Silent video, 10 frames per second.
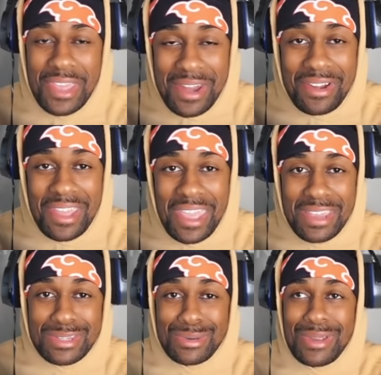internet
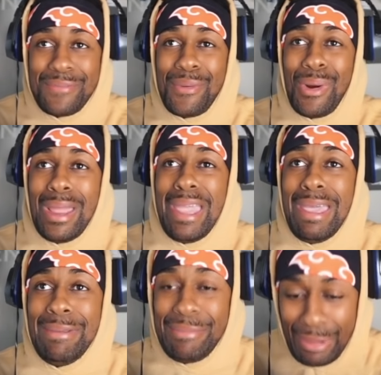history
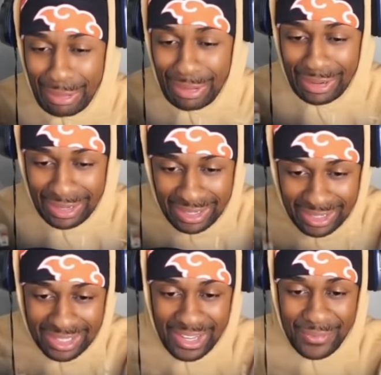forever.
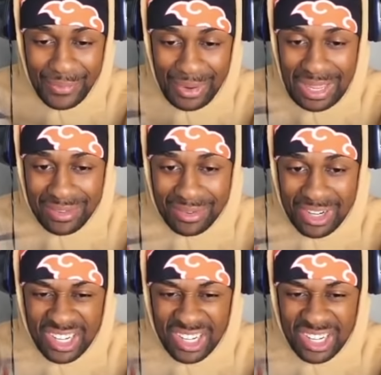Forever.